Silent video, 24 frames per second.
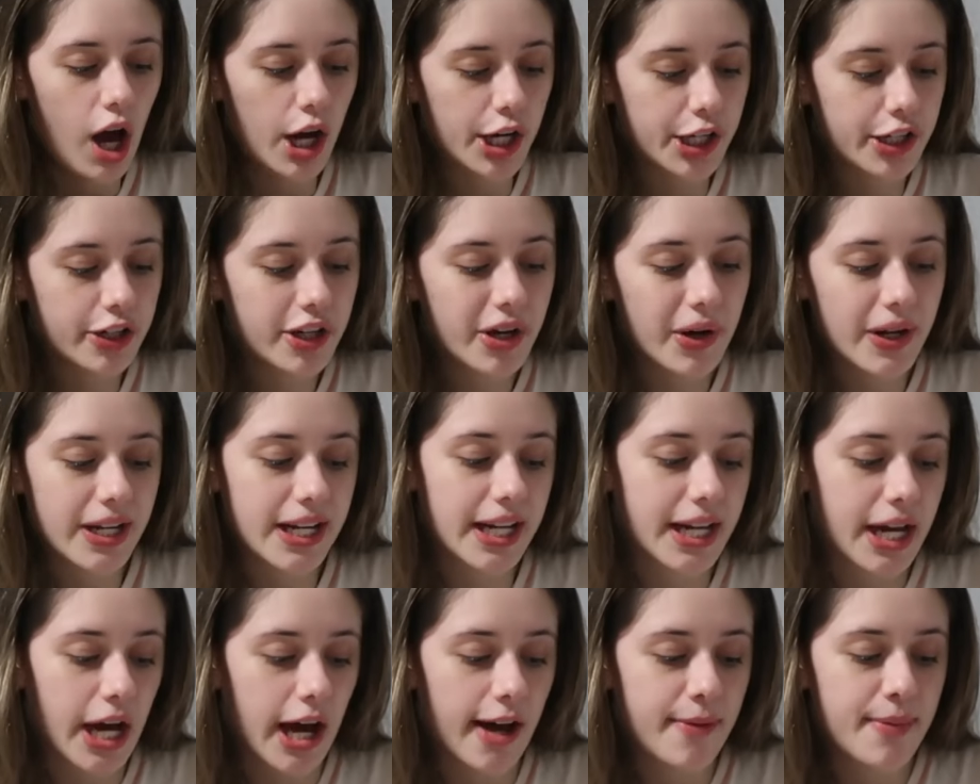Are you going
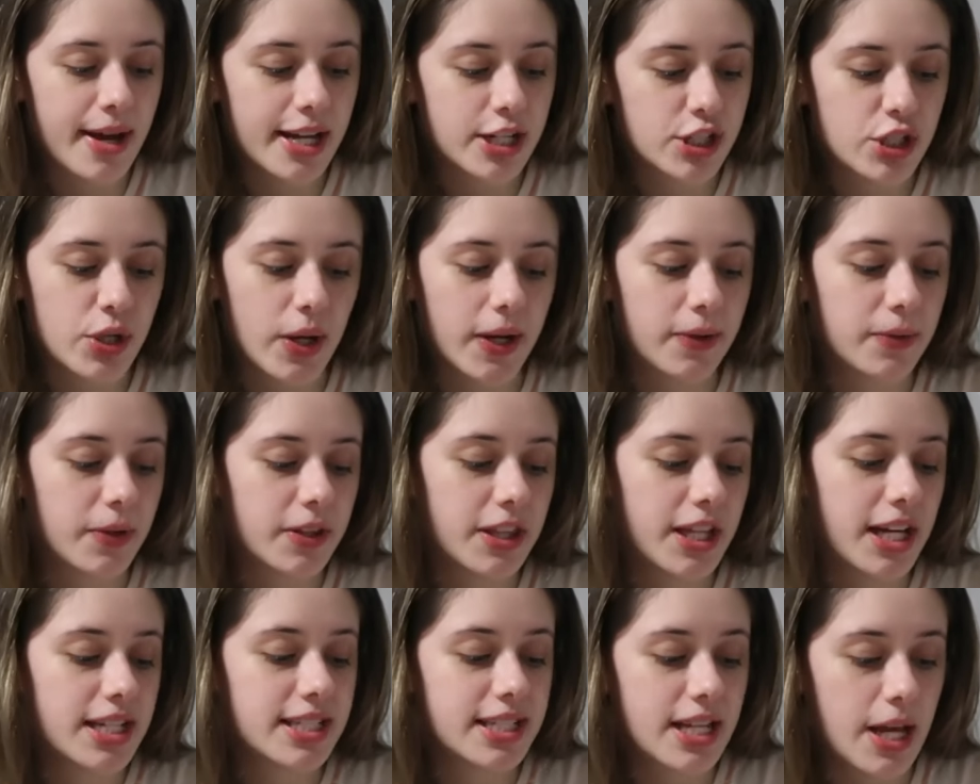to come and train with
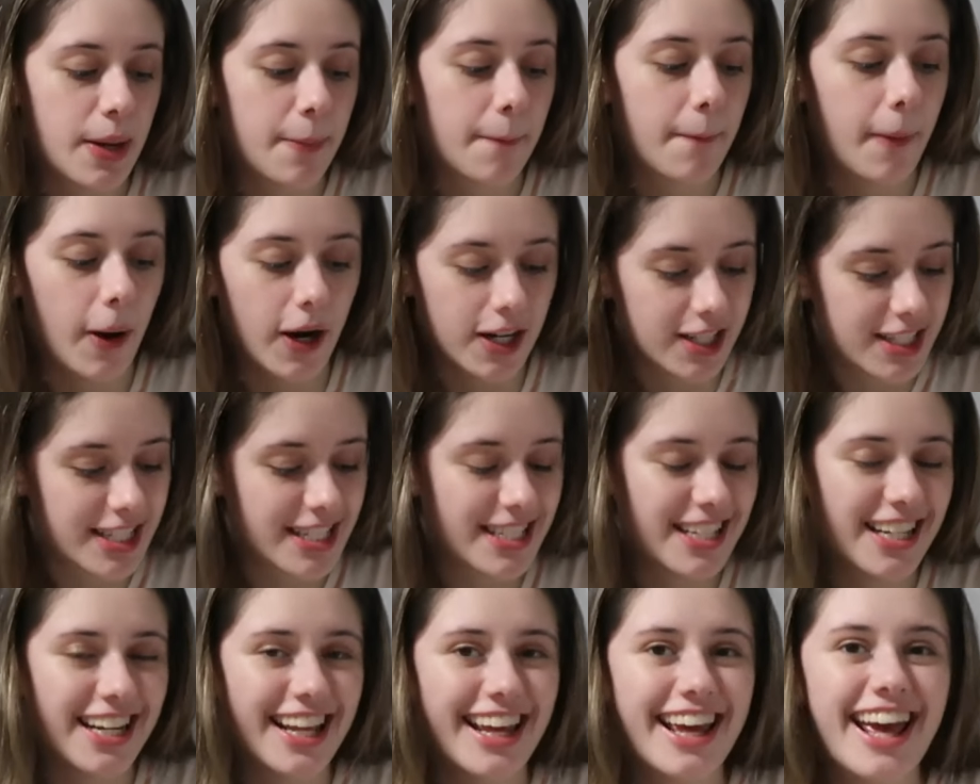us in Park
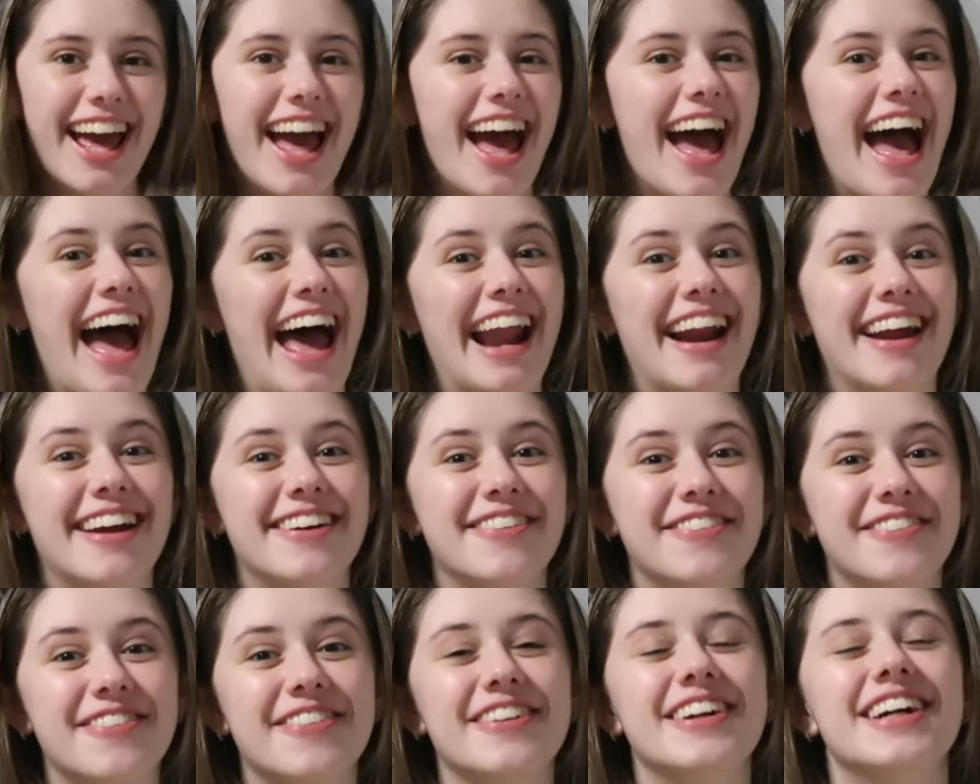City? And I
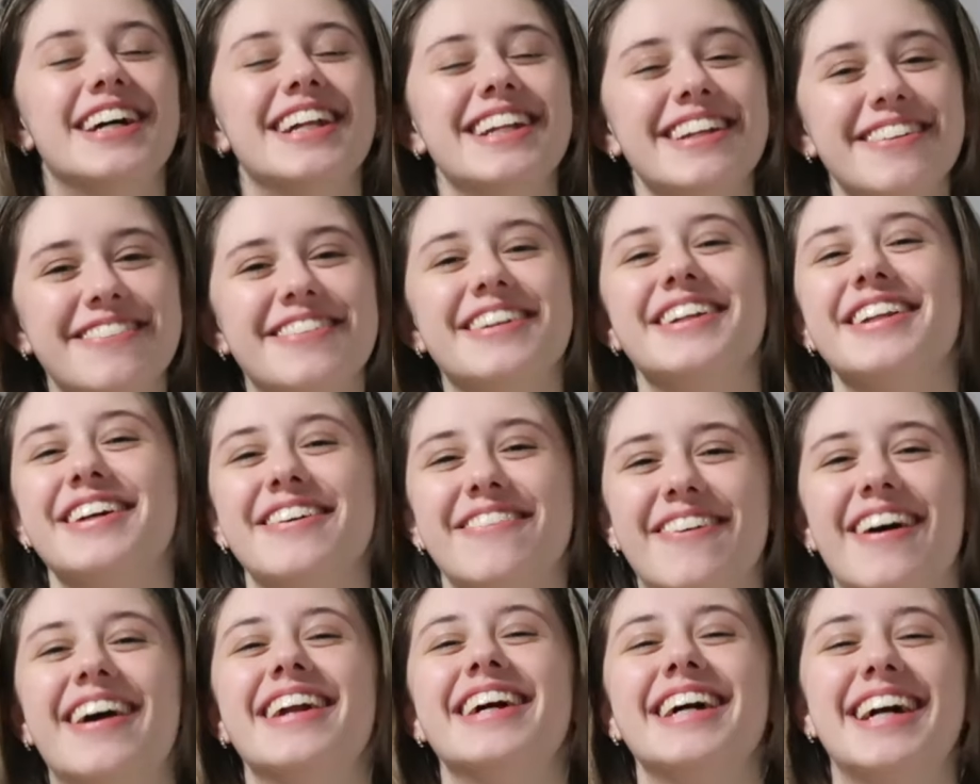really, really
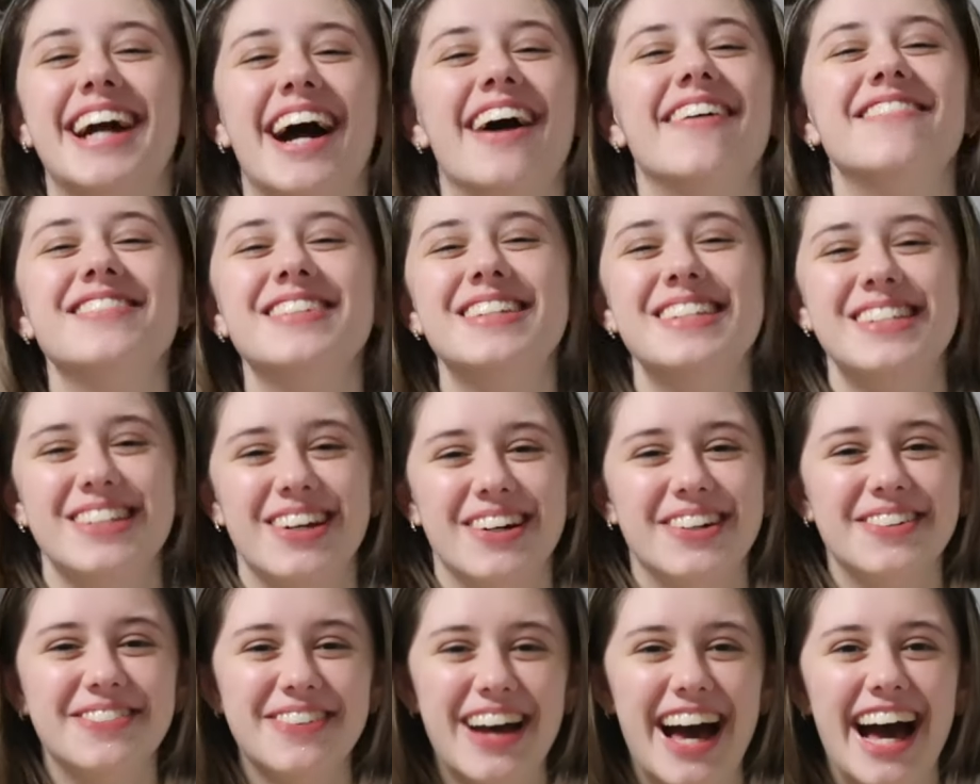want to come
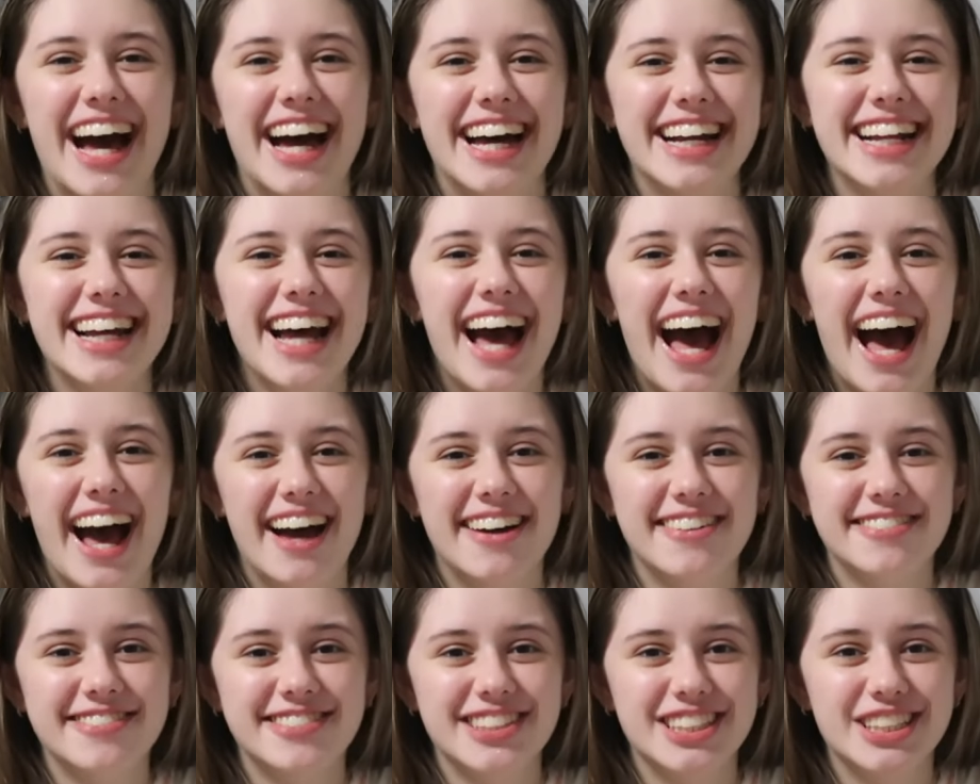so bad.
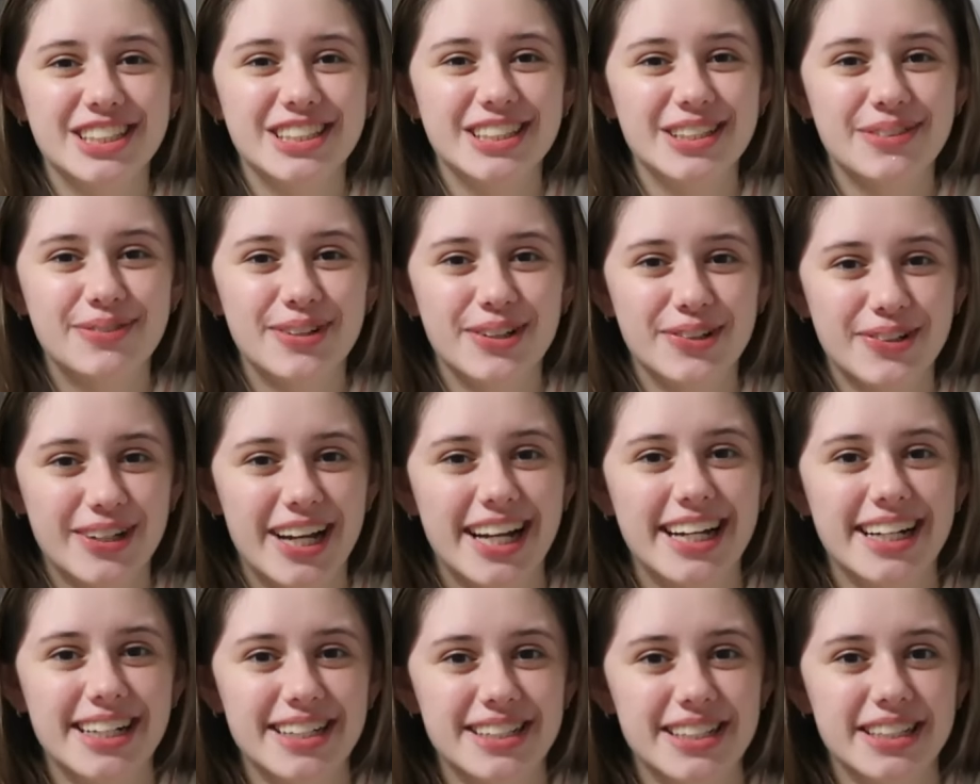I've literally been
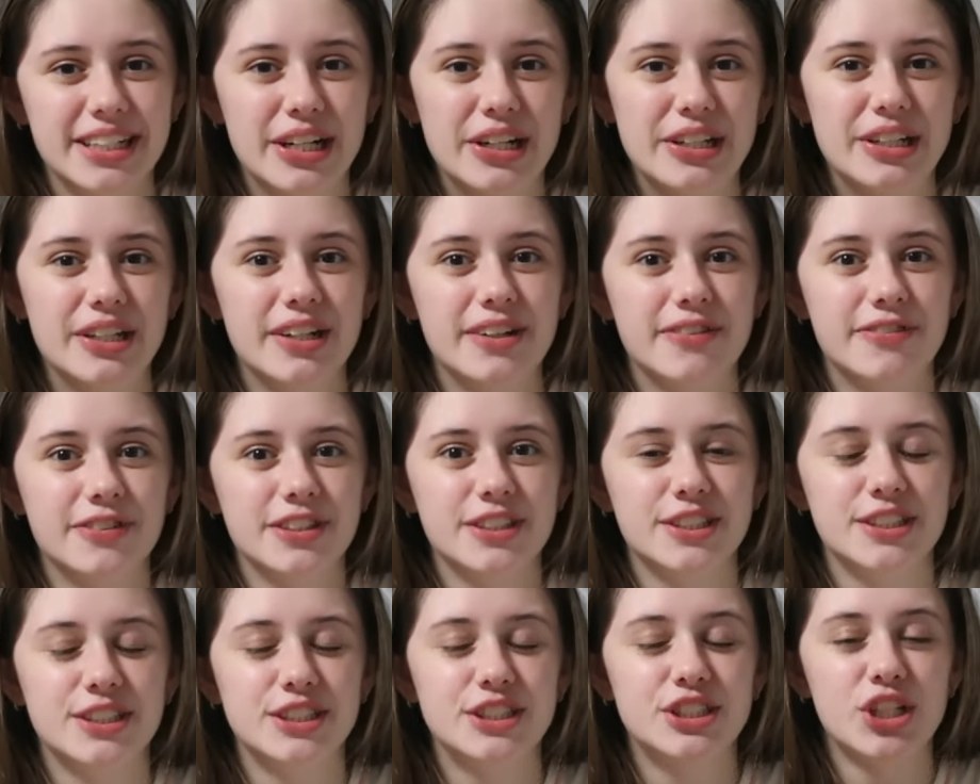waiting to go there for
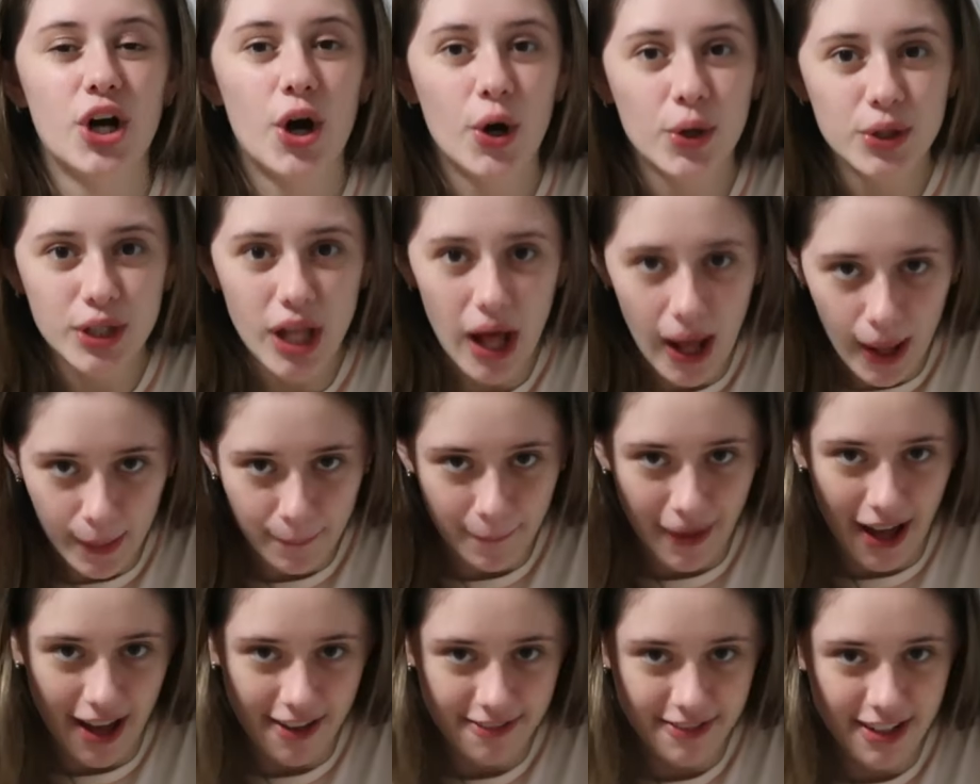so long,
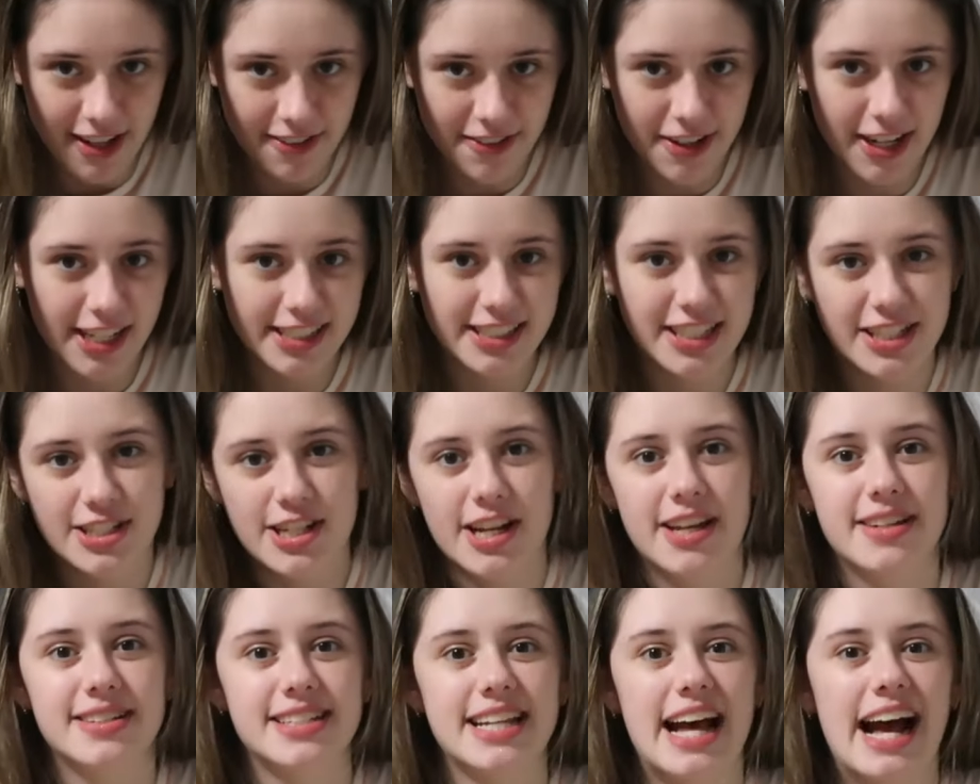but I've never had the
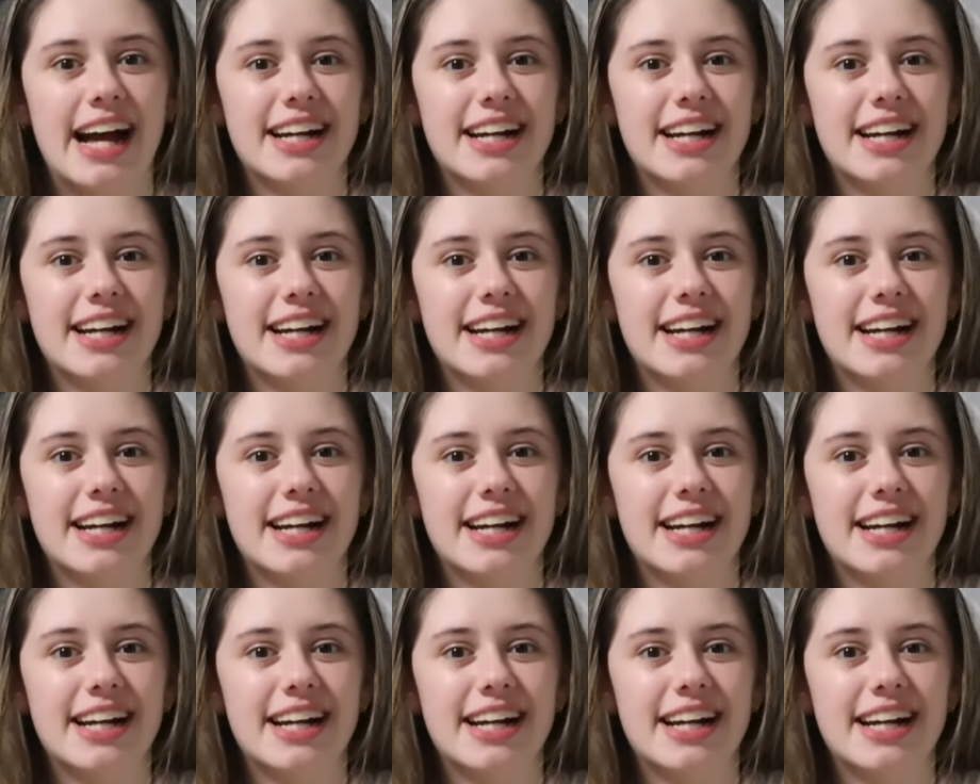chance to